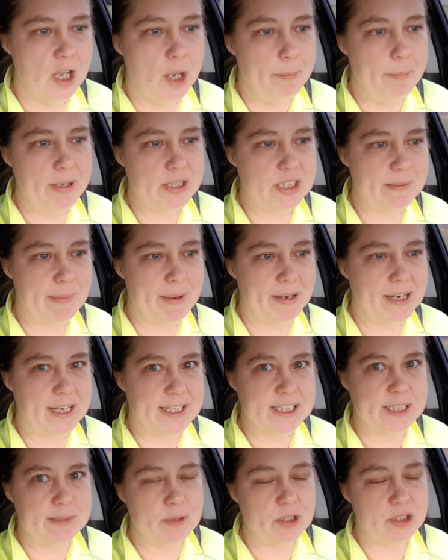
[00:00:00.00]
Most of my
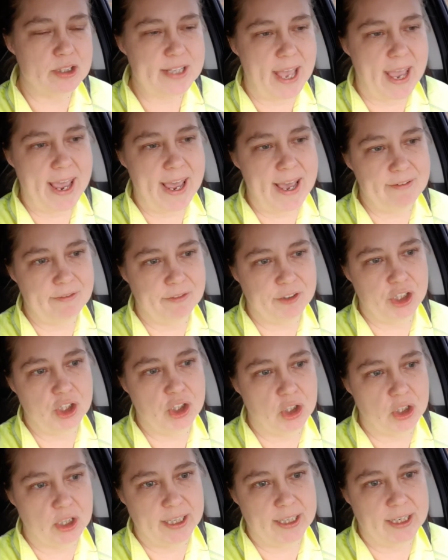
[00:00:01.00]
customers have
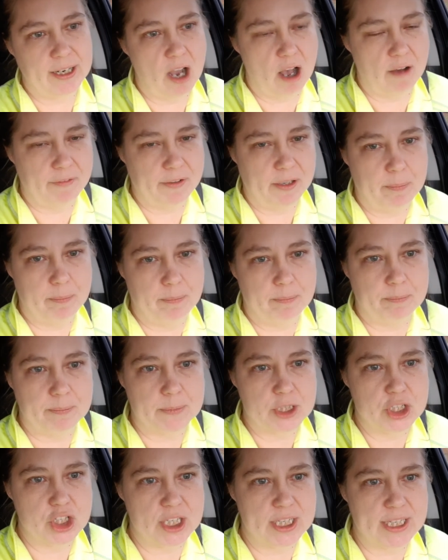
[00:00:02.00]
Keurig coffee
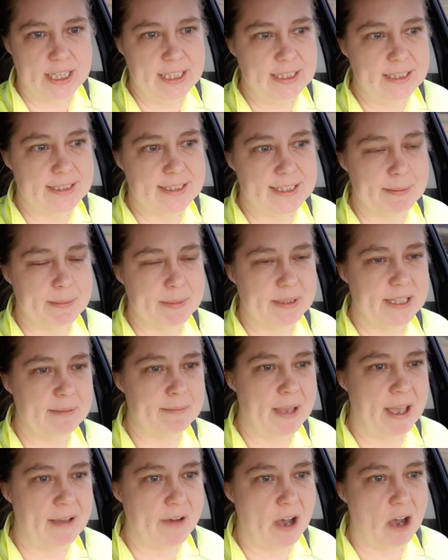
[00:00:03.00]
machines. Some of
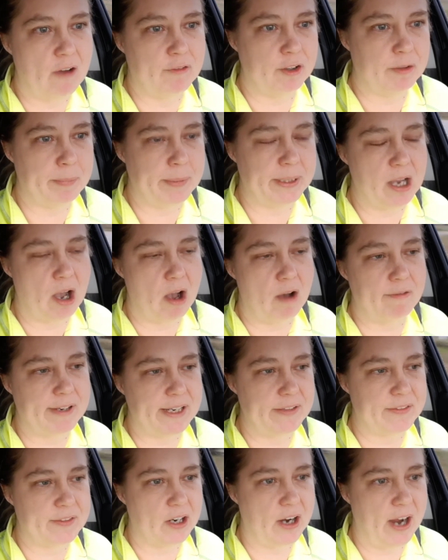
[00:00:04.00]
them have offered me
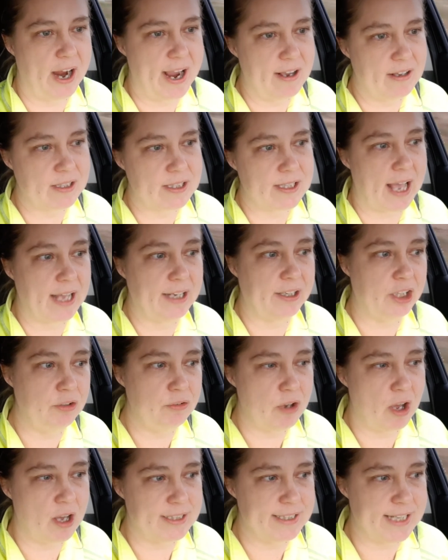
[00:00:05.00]
coffee at their house. I do
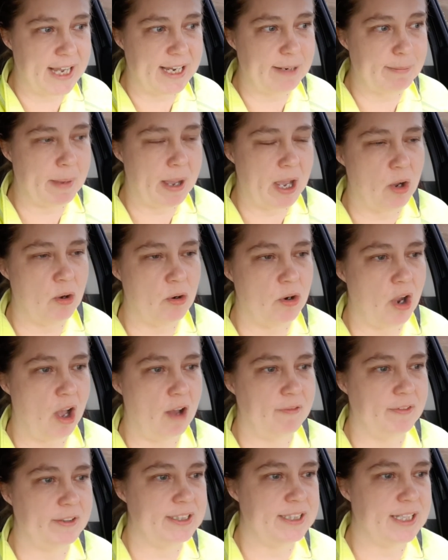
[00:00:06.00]
not take my own
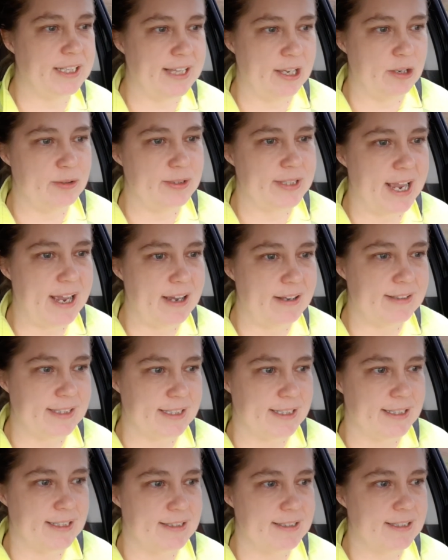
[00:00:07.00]
coffee to those
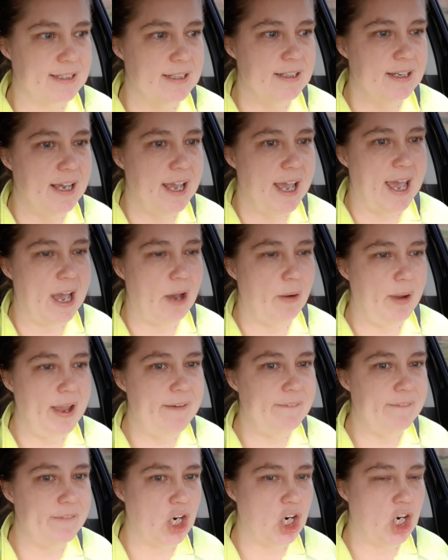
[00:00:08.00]
houses.
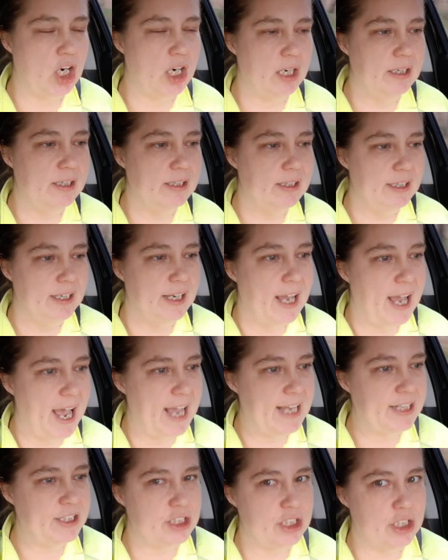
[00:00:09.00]
However,
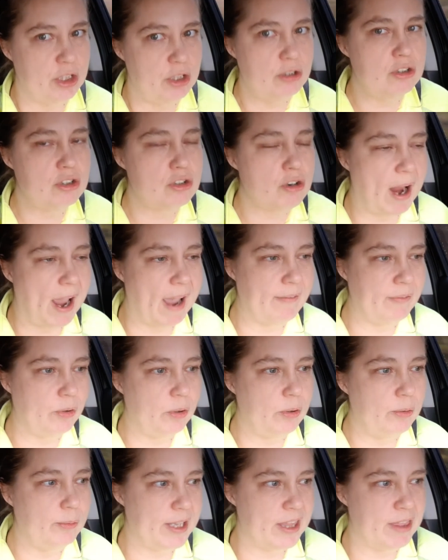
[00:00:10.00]
I do
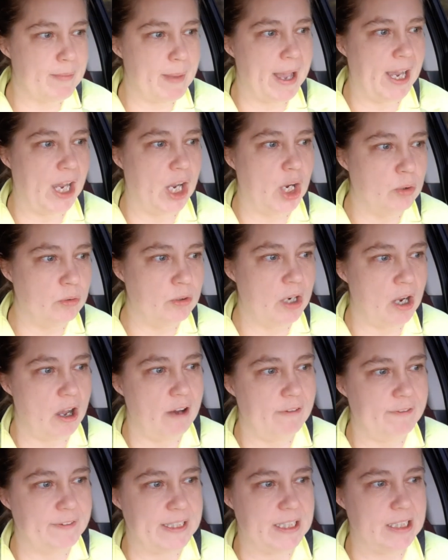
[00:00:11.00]
travel with my own
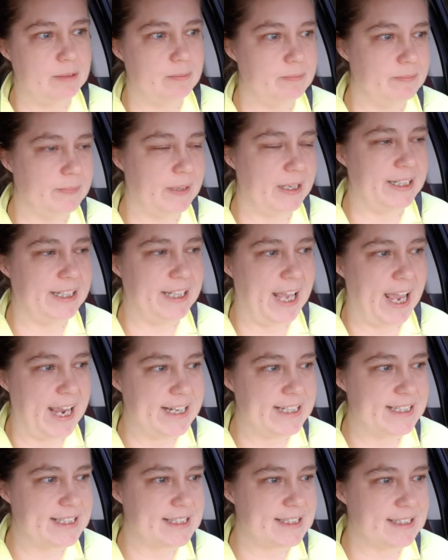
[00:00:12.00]
coffee in
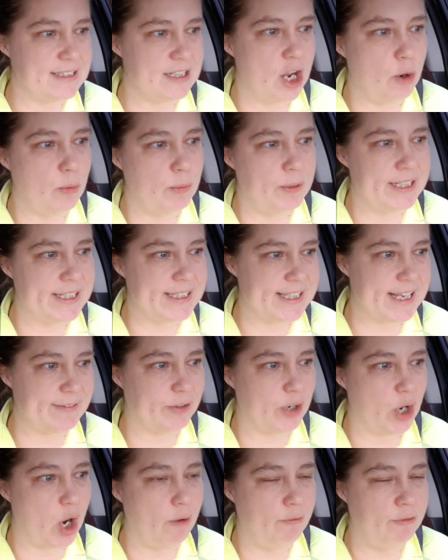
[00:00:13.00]
case no one has
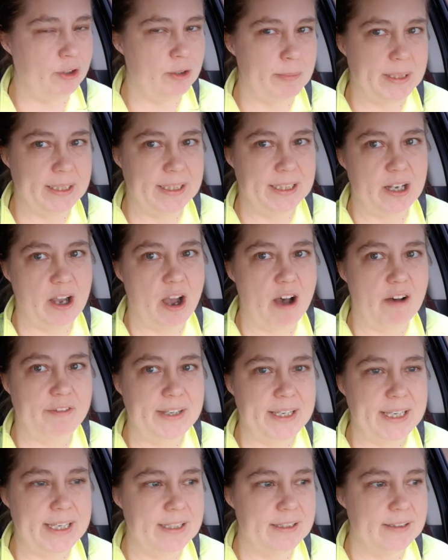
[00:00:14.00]
ever offered me the
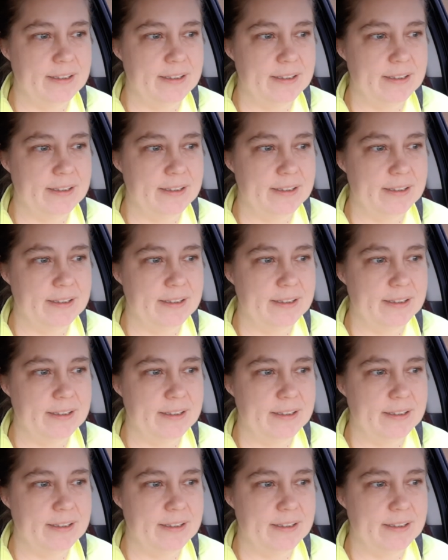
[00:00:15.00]
coffee,